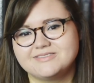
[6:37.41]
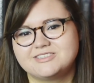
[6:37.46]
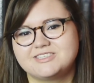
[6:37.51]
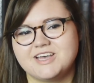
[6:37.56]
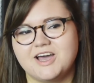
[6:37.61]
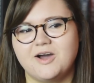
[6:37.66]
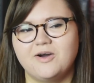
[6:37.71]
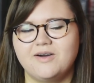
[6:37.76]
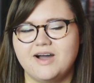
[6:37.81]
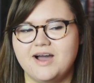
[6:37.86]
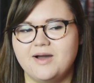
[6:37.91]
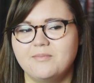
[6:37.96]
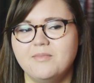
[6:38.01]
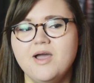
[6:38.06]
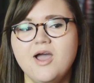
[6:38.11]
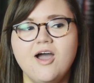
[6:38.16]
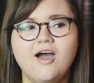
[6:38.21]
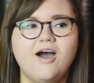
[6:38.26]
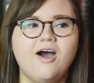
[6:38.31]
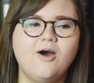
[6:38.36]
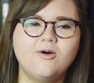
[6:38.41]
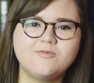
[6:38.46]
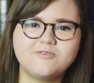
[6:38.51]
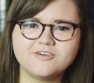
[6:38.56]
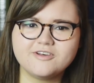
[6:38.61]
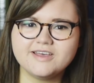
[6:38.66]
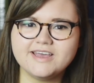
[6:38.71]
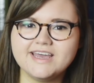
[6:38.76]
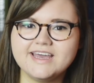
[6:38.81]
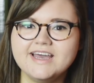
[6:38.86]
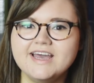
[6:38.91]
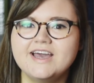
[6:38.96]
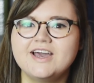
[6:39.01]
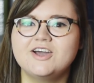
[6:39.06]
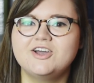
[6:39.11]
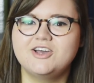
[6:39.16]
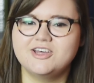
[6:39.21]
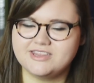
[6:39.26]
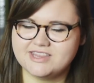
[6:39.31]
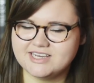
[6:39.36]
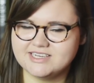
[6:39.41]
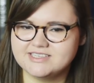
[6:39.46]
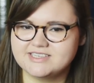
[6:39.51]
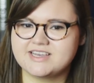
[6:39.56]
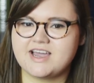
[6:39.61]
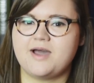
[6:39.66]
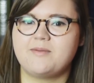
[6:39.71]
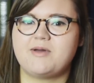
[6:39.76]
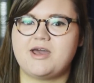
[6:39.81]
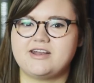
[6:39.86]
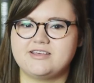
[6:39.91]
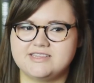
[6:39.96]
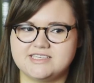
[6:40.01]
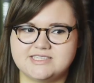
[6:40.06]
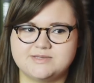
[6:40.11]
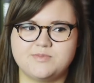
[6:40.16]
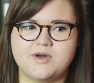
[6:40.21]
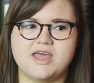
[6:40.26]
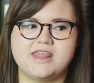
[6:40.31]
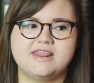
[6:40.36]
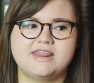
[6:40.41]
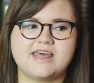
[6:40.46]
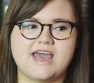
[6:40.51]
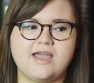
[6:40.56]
So hopefully good things come out of this month.